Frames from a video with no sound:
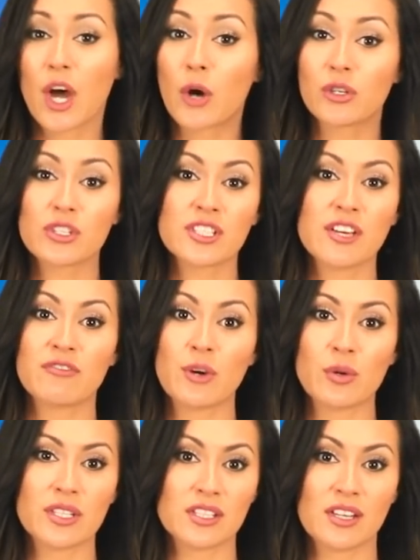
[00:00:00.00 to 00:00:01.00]
Owners can
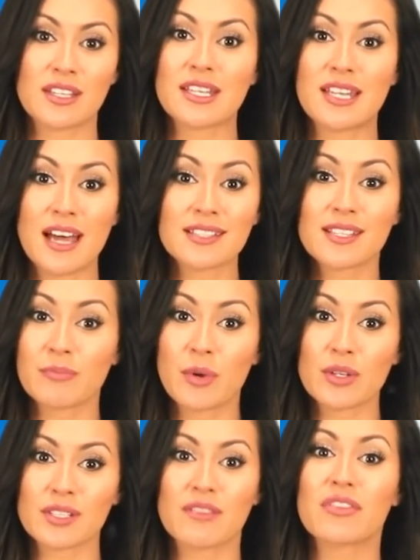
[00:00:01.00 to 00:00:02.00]
focus on the nuts and
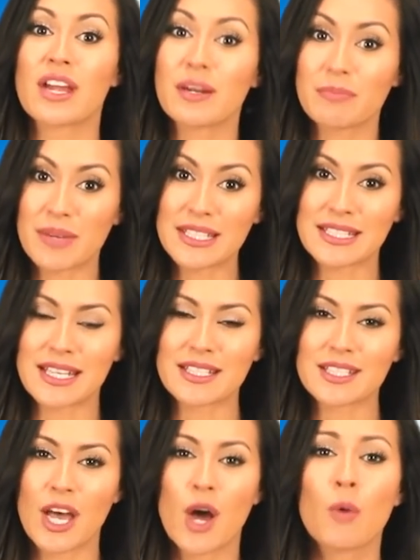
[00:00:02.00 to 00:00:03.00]
bolts of their
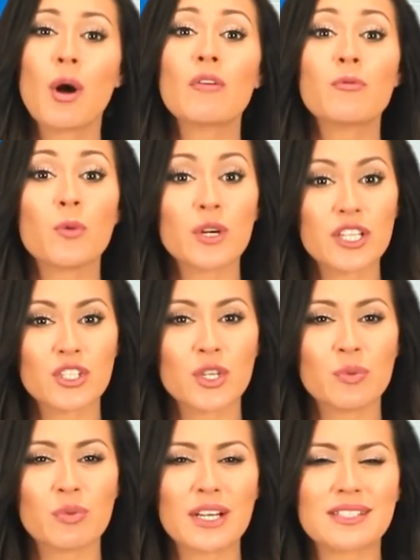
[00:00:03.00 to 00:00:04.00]
business while
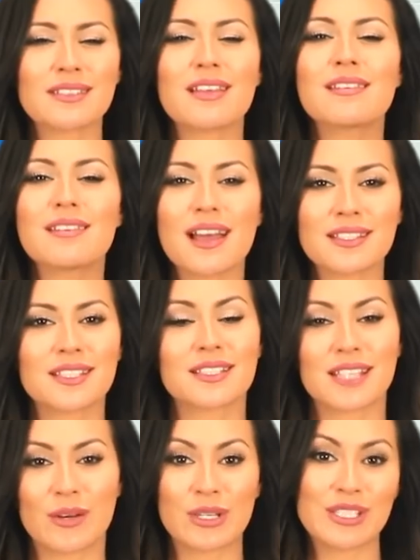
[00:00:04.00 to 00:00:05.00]
Fortitude brings the
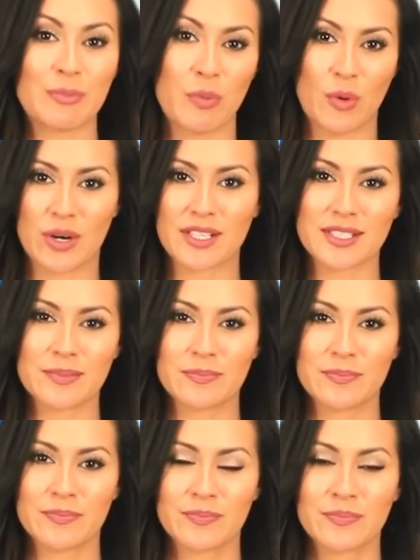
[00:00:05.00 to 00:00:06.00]
necessary support.